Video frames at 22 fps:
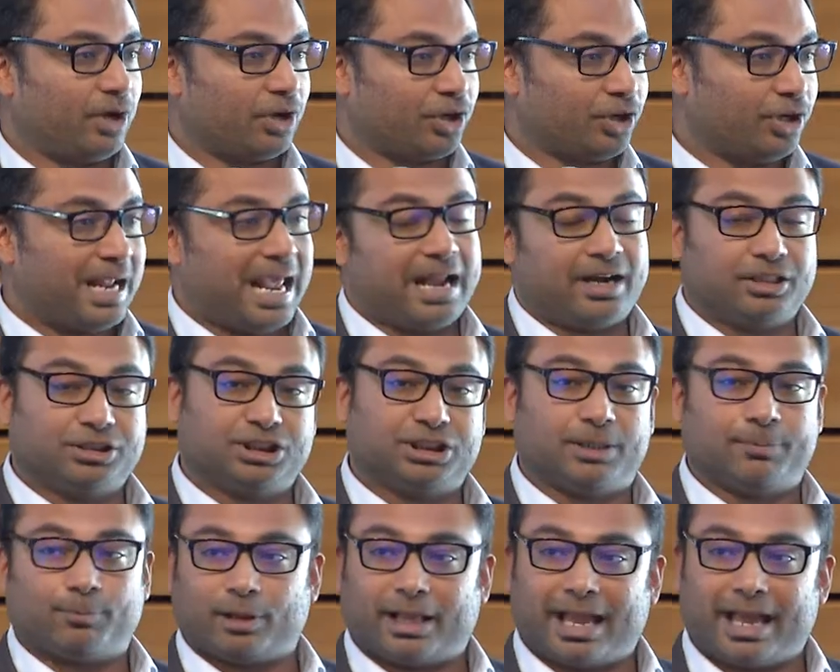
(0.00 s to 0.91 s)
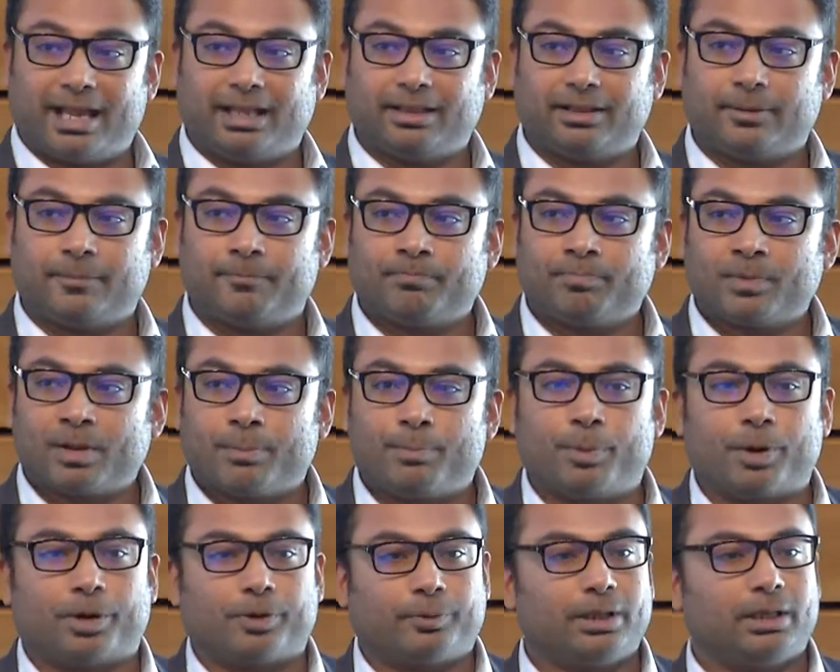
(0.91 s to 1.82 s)
a good energy plan,
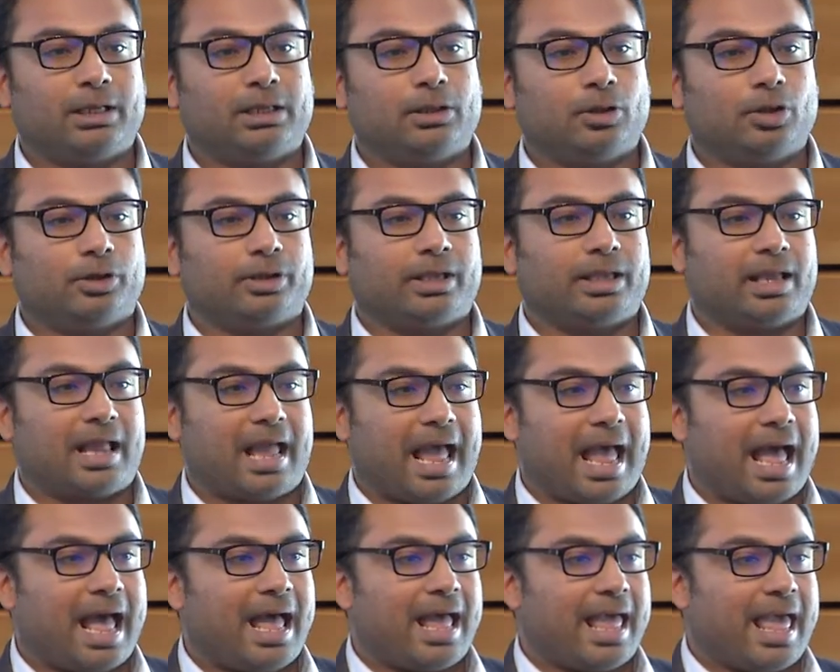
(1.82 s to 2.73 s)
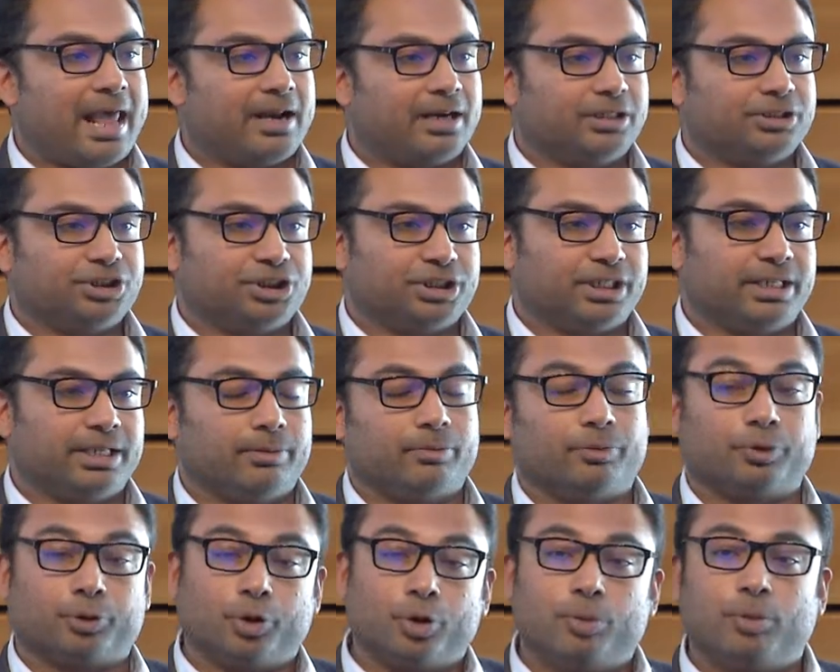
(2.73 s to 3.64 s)
but really looking at energy,
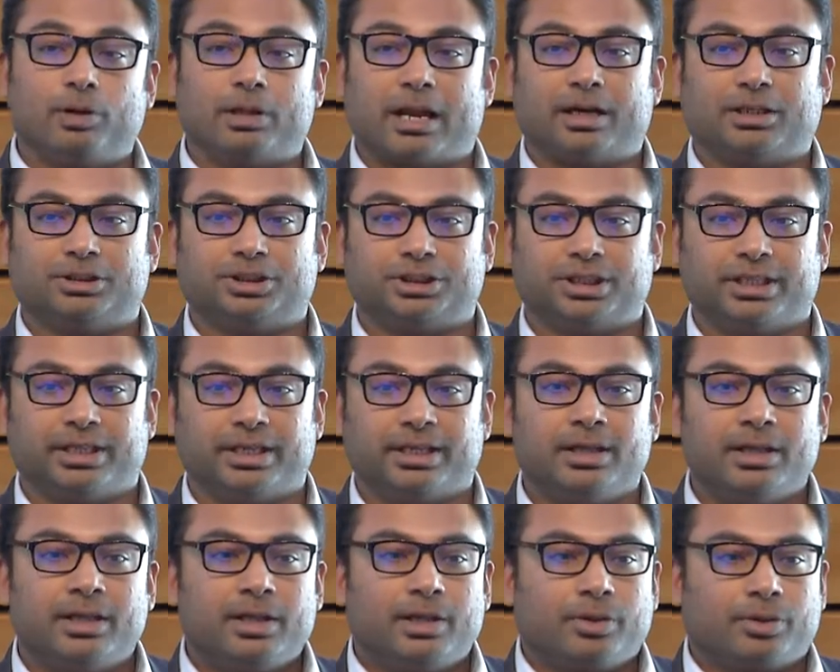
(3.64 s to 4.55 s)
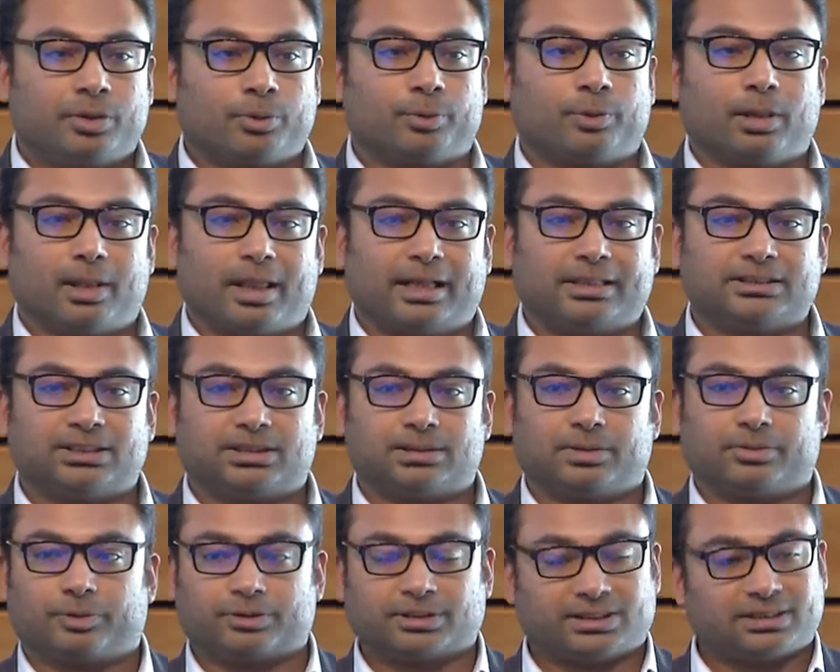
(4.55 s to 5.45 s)
renewable energy, through the lens
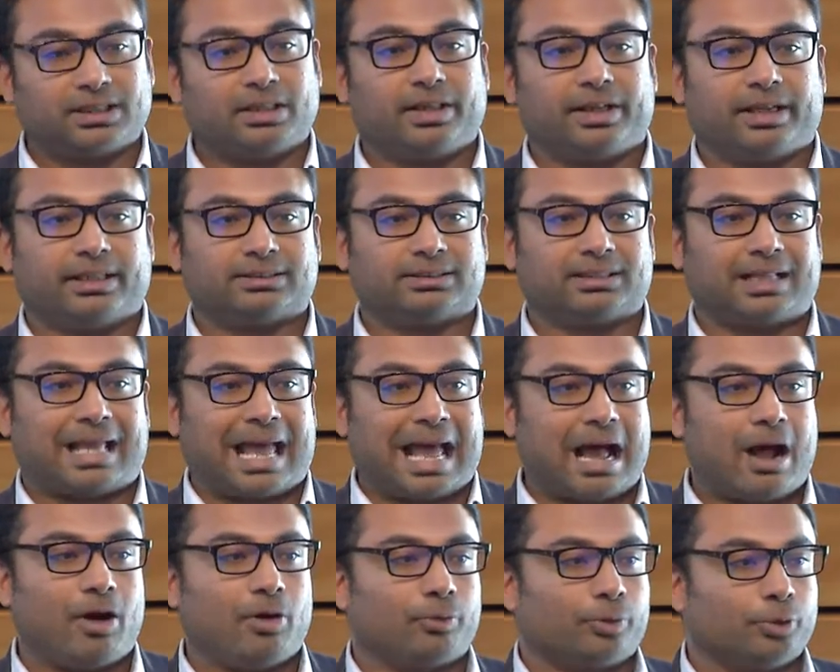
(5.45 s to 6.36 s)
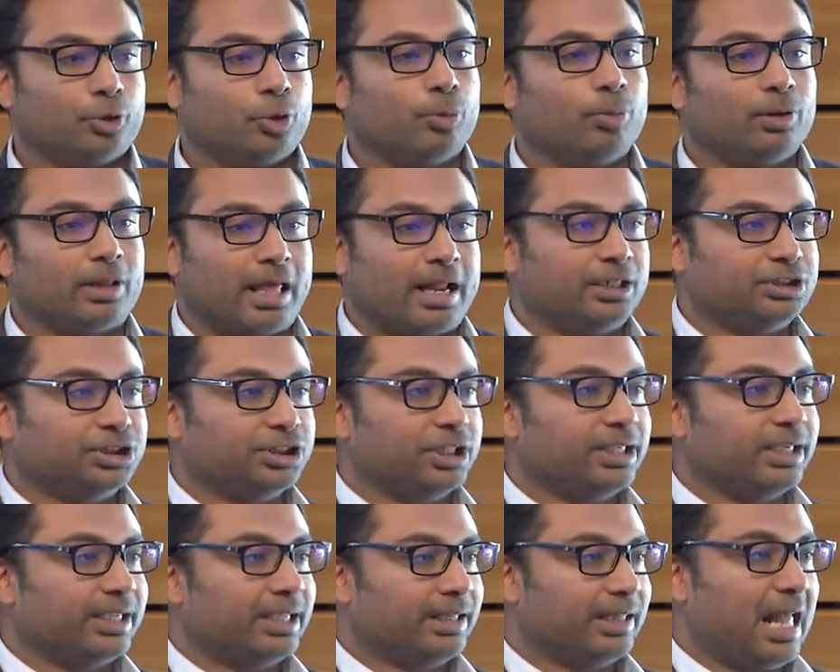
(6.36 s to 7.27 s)
of resilience and how renewable
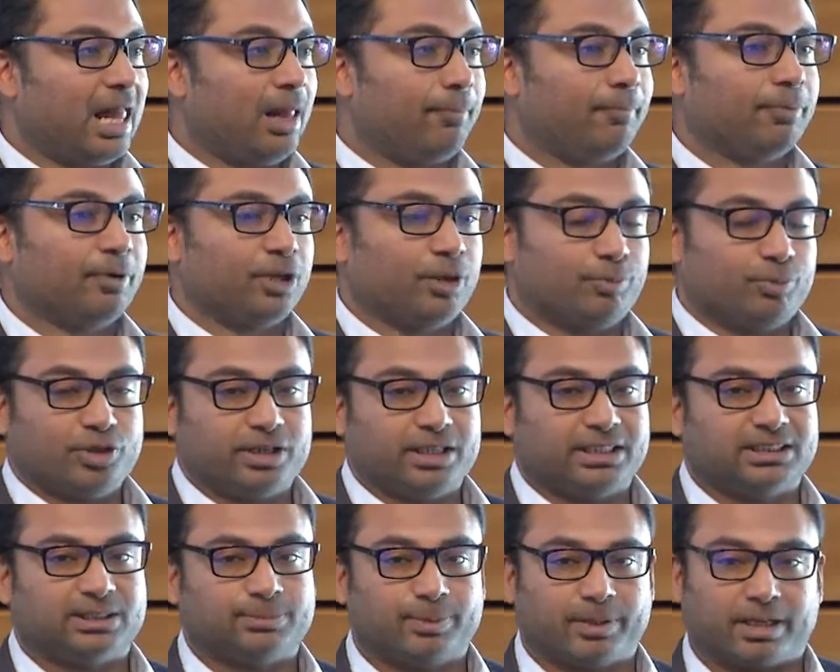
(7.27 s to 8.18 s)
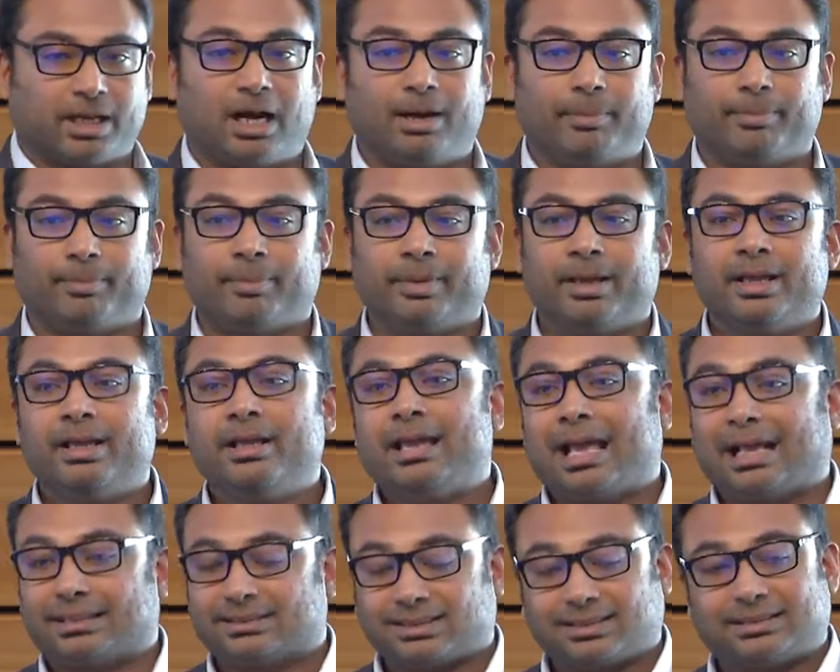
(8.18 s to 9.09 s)
energy can help communities become
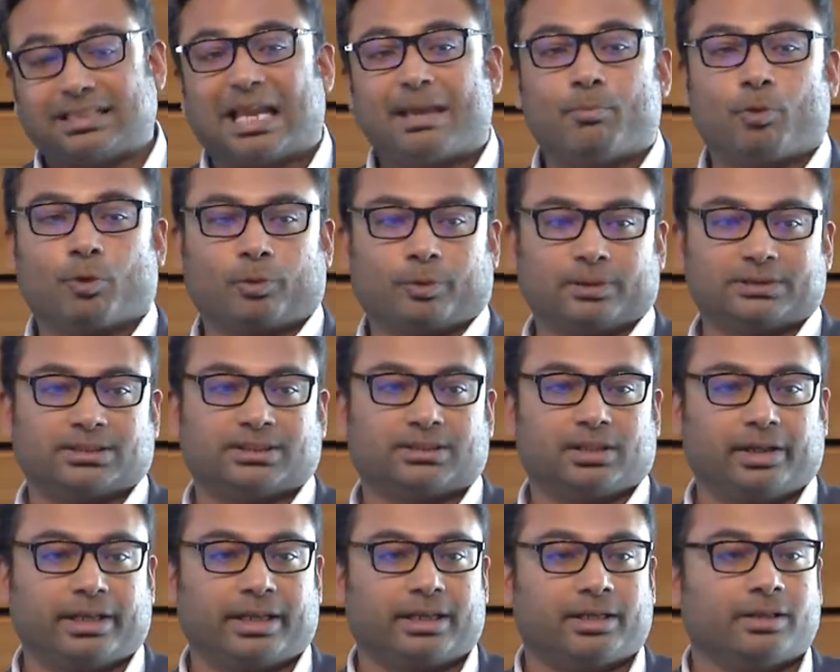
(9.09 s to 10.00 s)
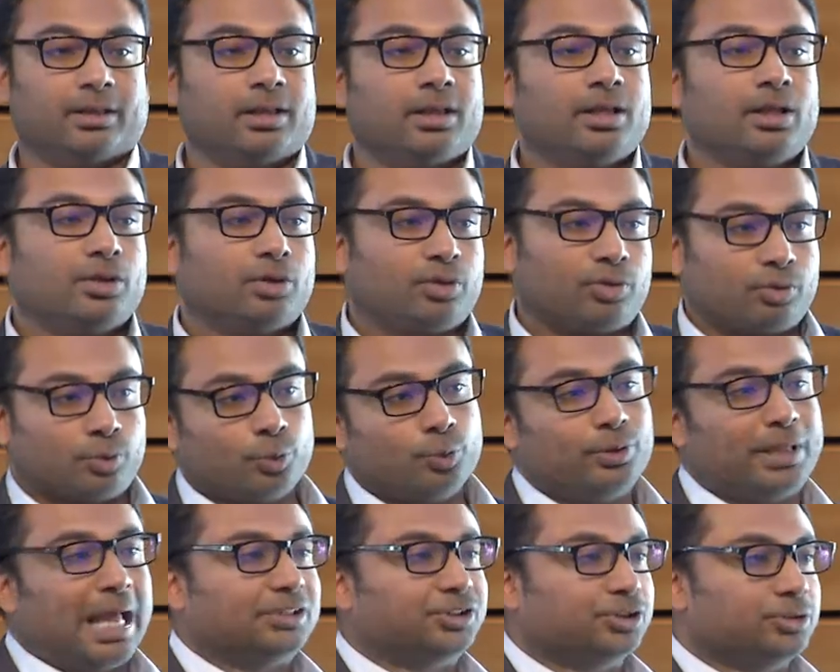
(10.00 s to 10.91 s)
and stay more resilient
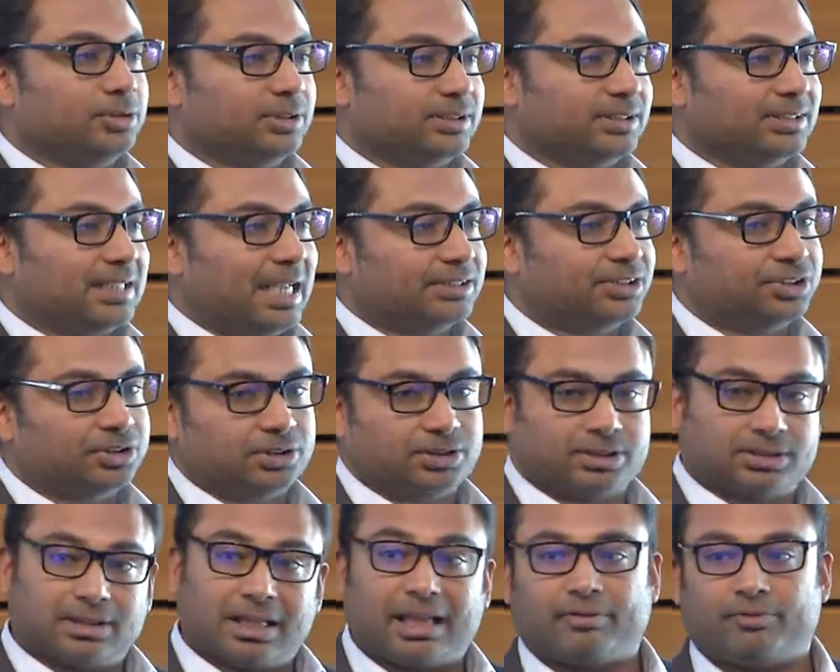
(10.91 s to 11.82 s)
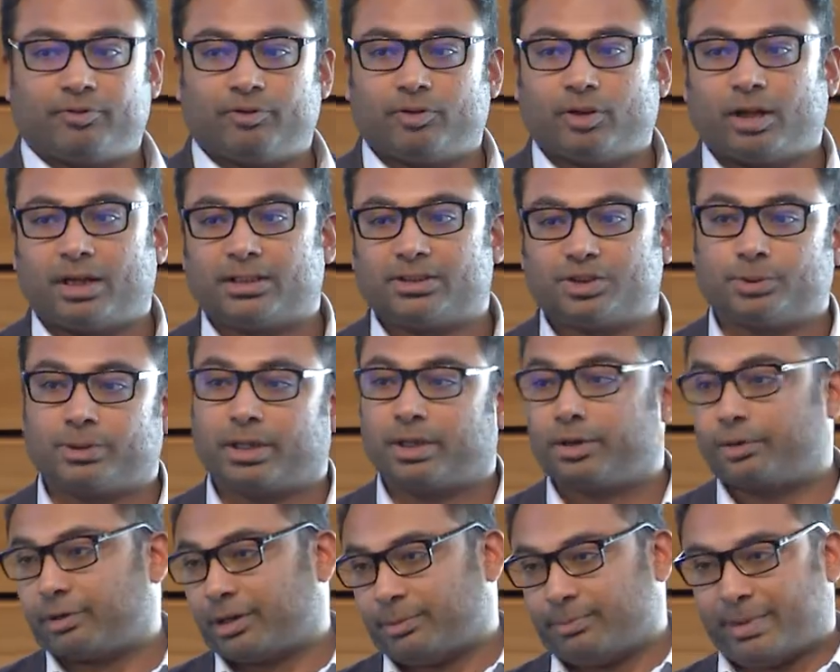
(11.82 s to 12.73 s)
through natural disasters like floods when the
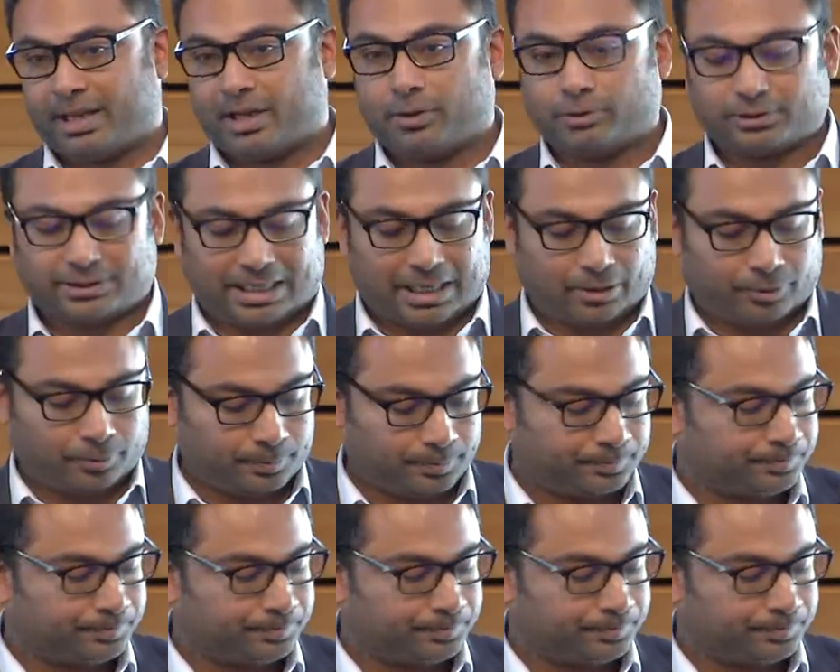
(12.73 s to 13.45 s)
grid may go down.